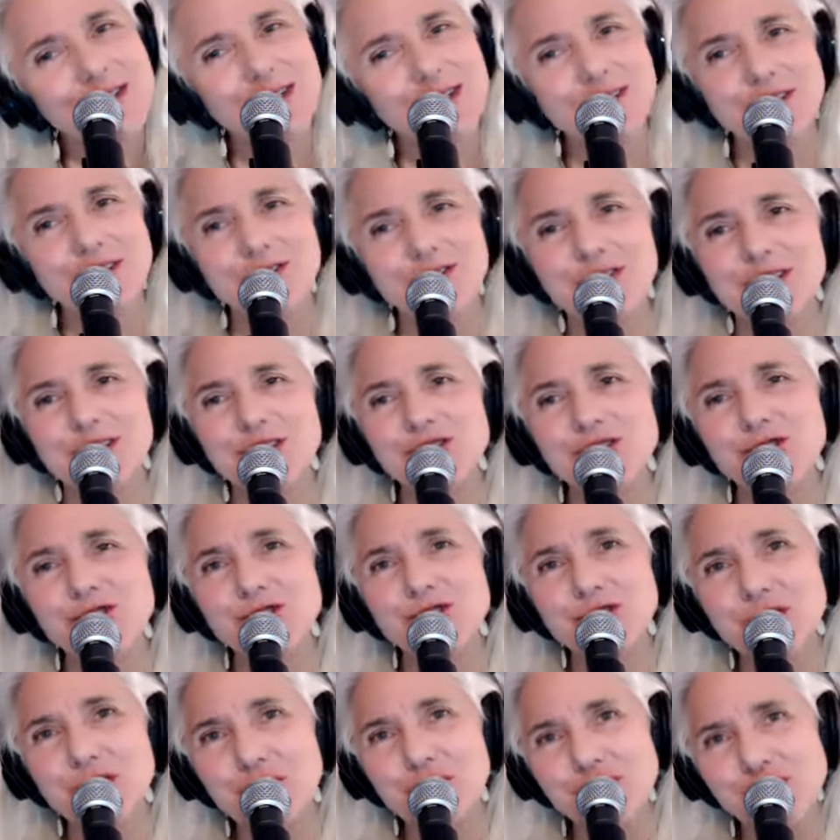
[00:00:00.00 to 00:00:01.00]
of the village
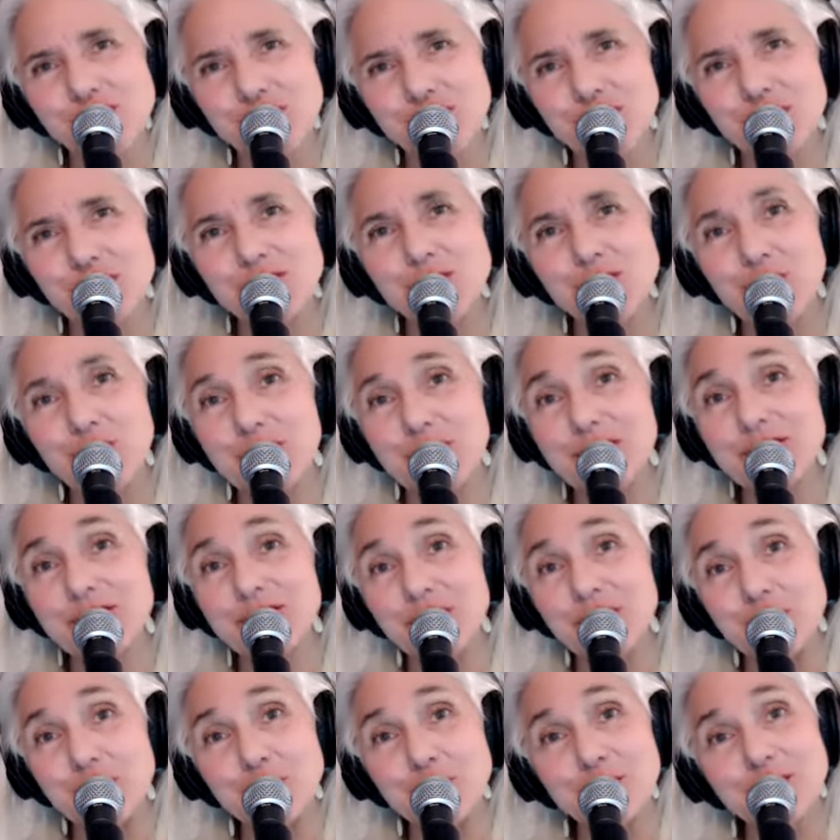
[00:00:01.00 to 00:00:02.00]
chose her as one of
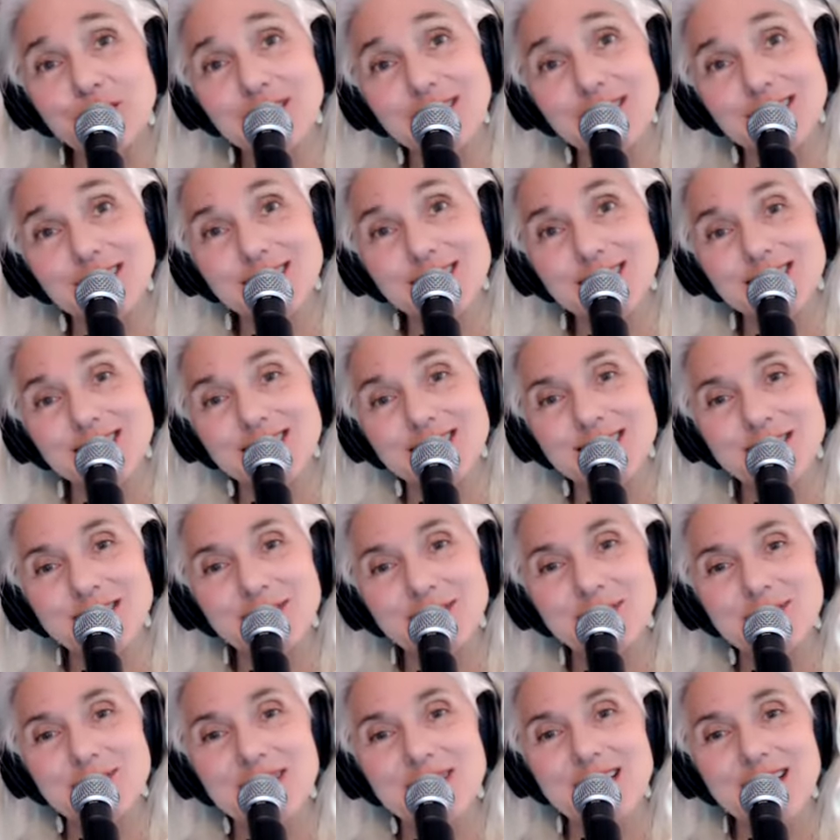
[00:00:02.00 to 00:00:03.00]
their priests.
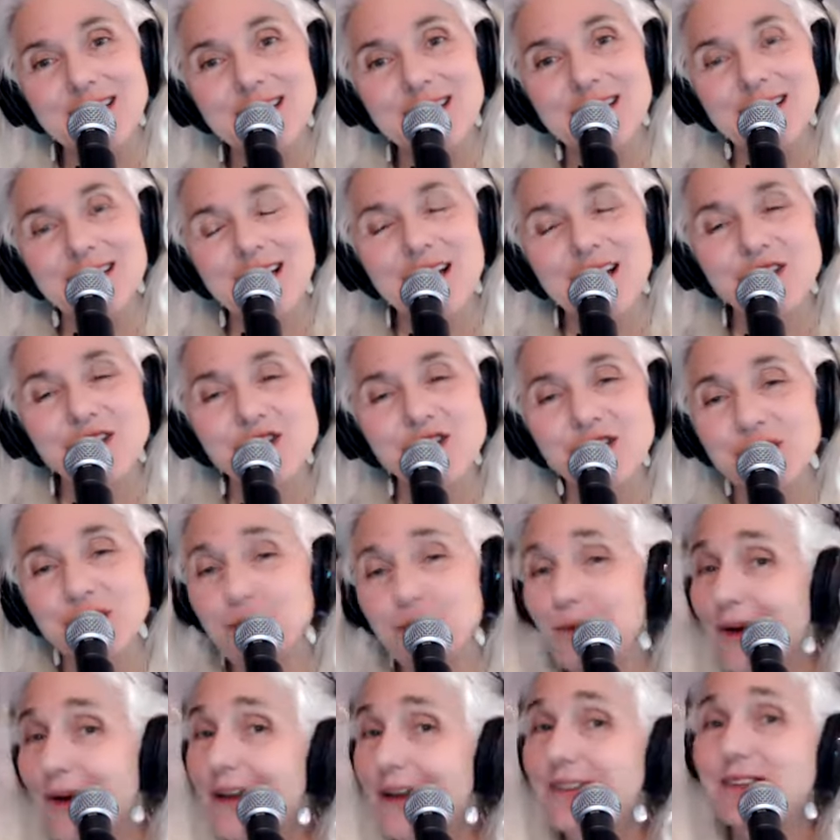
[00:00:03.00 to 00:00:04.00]
And she
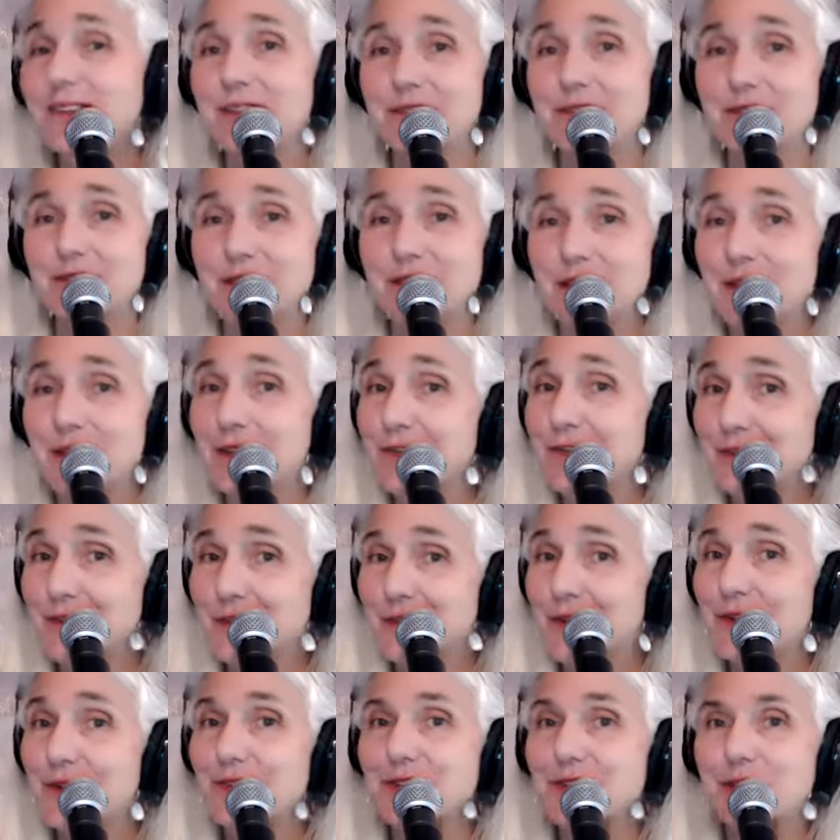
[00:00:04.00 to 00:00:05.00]
was the very
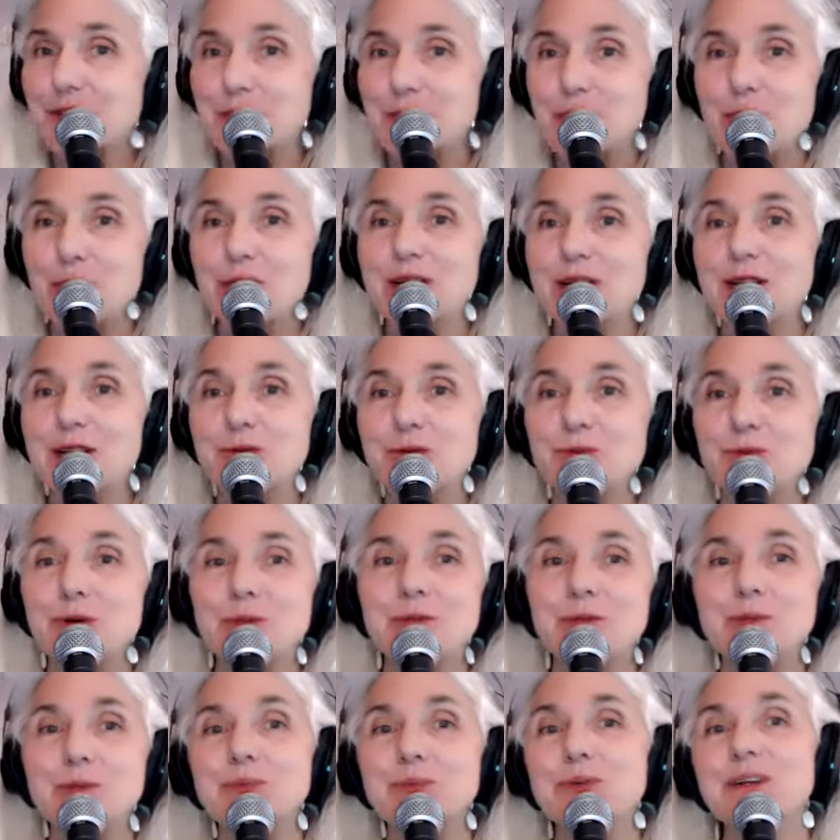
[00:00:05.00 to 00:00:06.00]
first appointed
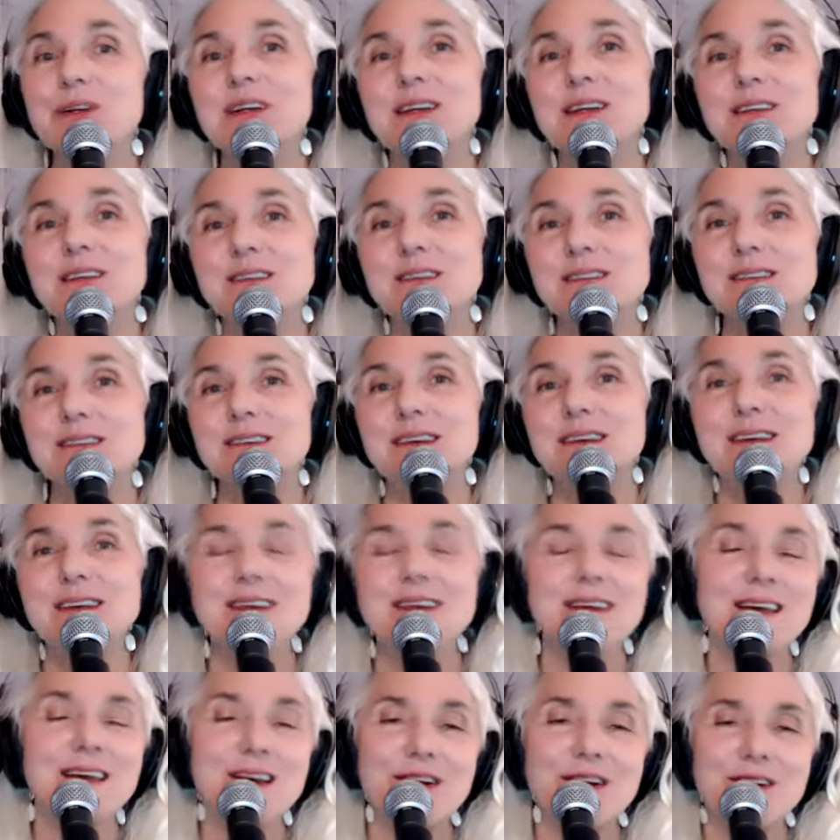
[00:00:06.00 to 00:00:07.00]
woman priest in
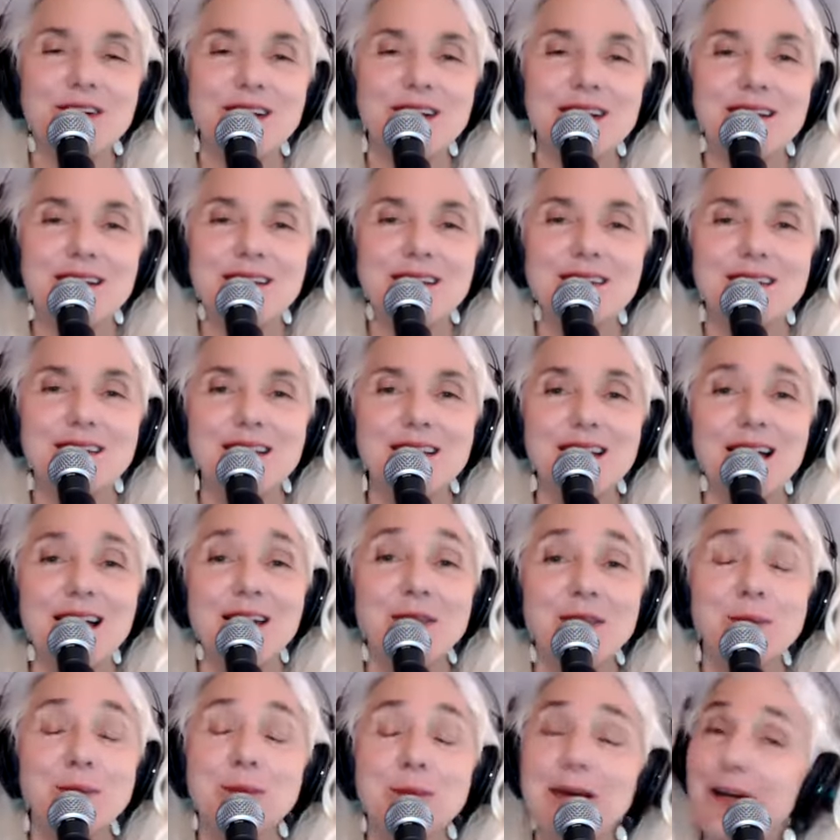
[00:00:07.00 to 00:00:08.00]
the area.
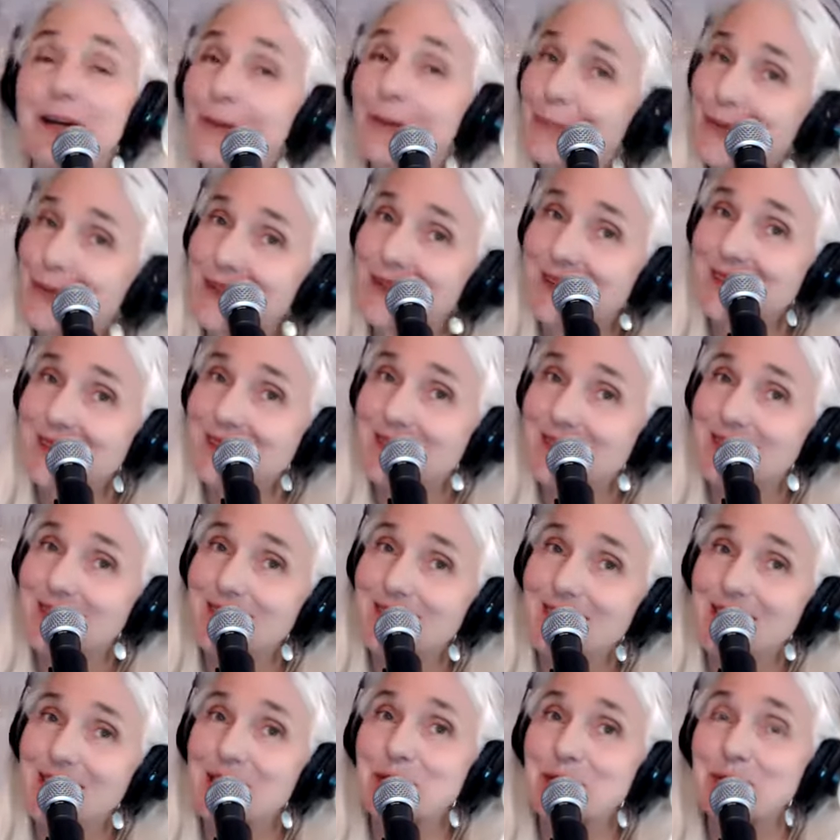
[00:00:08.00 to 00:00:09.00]
And the male priest didn't
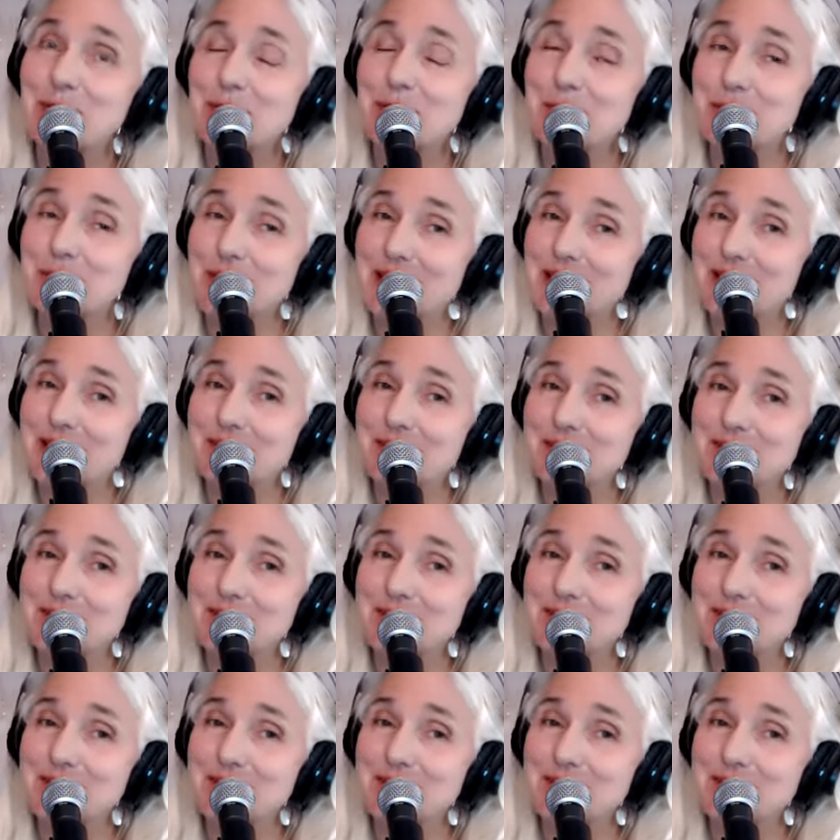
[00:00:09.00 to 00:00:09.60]
like it one bit.